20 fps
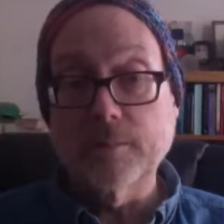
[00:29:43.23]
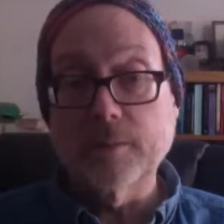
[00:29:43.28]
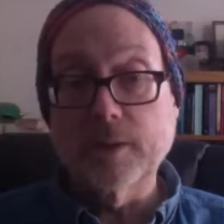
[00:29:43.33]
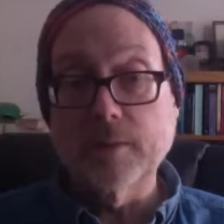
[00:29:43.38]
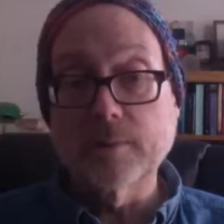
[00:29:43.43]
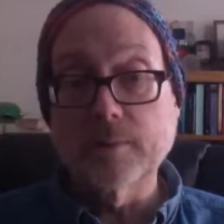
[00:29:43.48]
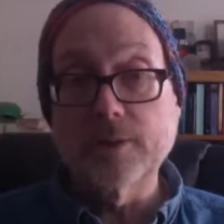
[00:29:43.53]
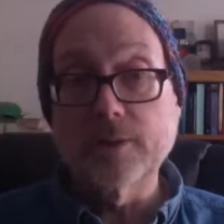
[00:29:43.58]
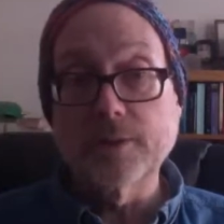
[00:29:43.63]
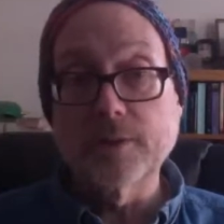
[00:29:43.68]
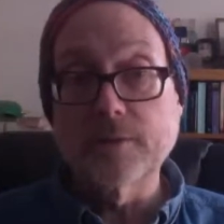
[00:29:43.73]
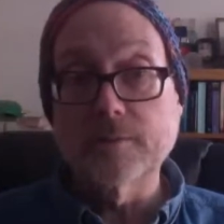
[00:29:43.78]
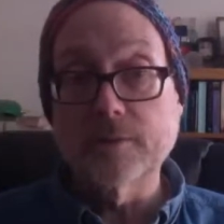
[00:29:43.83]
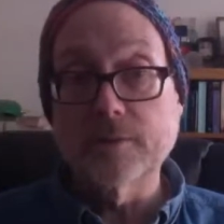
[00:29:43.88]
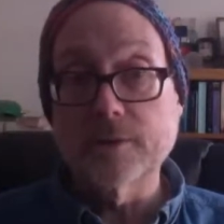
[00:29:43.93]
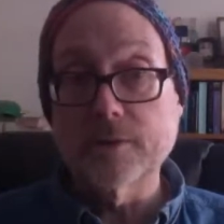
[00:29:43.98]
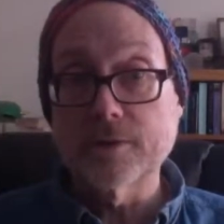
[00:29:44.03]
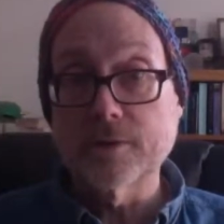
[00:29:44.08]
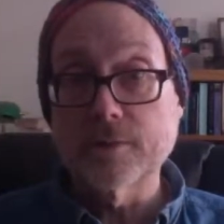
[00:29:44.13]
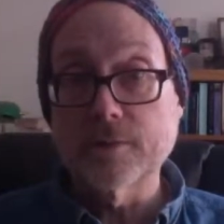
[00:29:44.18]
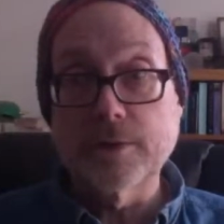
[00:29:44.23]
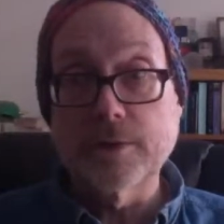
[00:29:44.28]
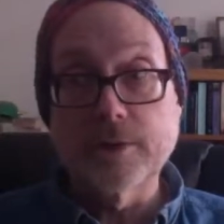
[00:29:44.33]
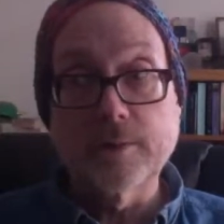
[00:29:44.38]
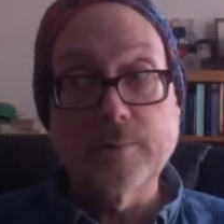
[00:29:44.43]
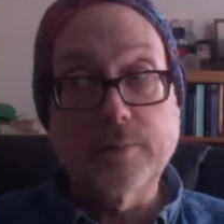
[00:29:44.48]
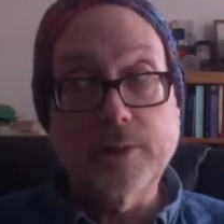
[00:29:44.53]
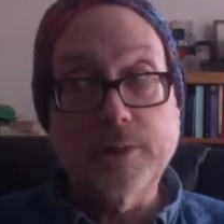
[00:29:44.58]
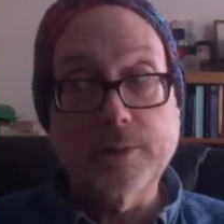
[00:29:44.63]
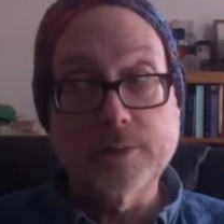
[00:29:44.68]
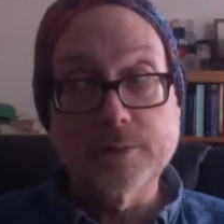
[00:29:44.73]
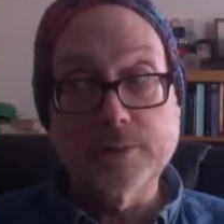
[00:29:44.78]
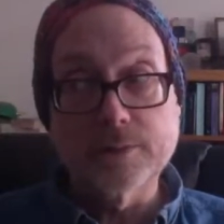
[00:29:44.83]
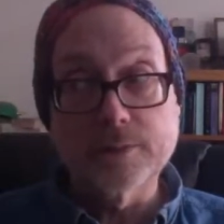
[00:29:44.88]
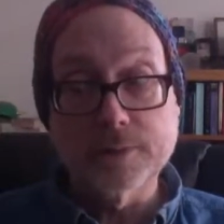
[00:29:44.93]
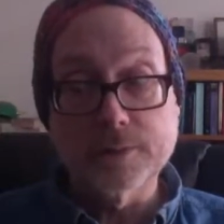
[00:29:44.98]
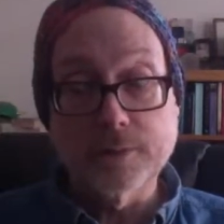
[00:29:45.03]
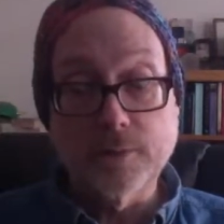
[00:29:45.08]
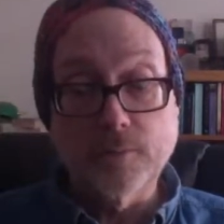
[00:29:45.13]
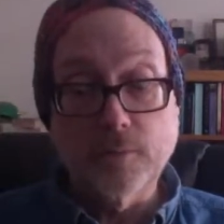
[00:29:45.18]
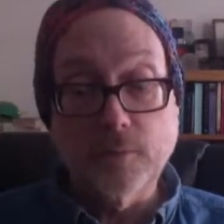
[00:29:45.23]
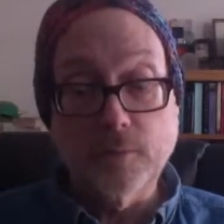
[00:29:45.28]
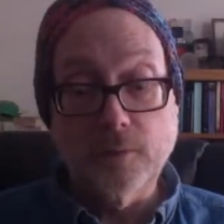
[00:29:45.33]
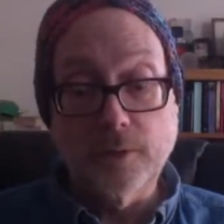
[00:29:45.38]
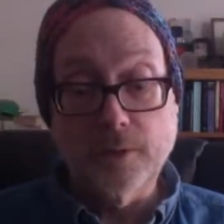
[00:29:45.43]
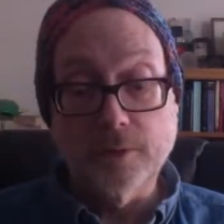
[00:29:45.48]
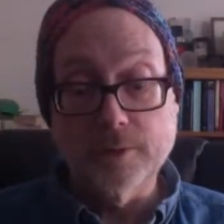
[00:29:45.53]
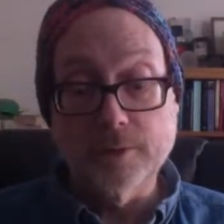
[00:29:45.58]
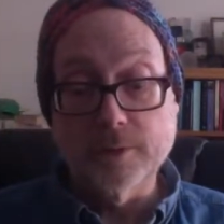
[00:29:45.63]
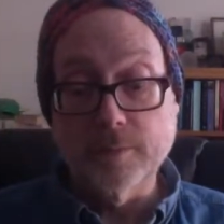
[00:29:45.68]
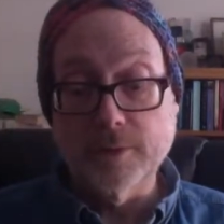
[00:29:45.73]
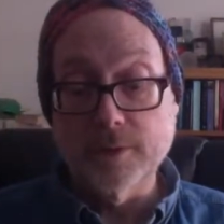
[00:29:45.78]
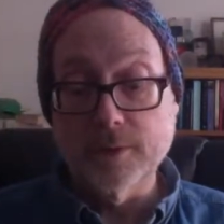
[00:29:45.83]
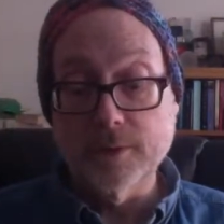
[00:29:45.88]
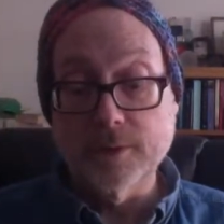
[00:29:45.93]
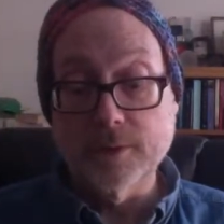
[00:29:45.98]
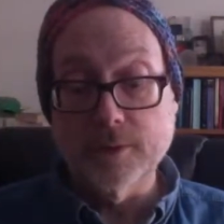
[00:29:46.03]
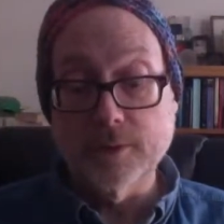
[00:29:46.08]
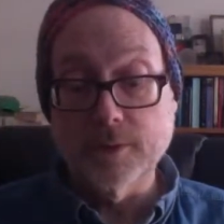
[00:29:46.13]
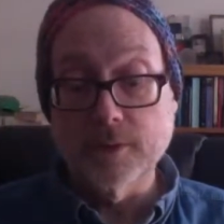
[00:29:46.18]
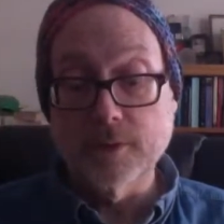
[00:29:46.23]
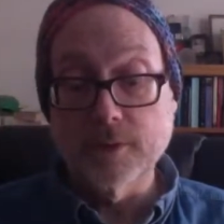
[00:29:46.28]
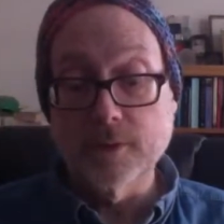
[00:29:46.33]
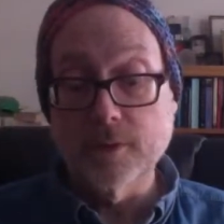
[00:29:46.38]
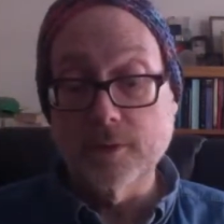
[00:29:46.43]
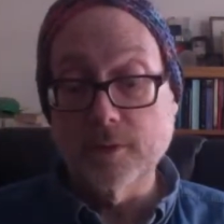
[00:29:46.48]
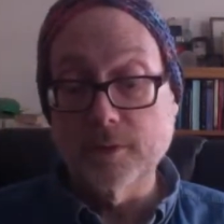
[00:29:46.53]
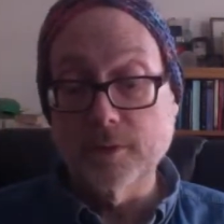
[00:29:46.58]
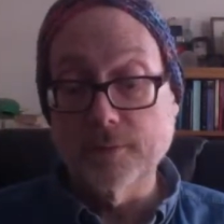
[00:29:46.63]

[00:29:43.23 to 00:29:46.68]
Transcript: I believe there's a red button somewhere to be seen.